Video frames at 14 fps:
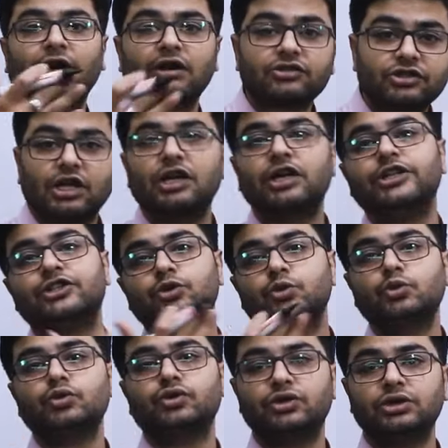functional
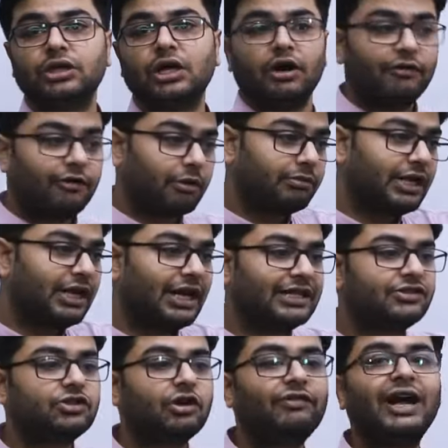issues from the
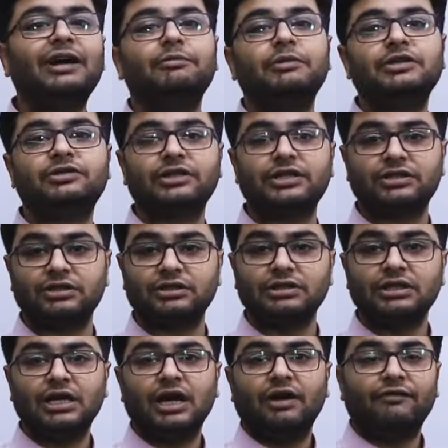lens of administration,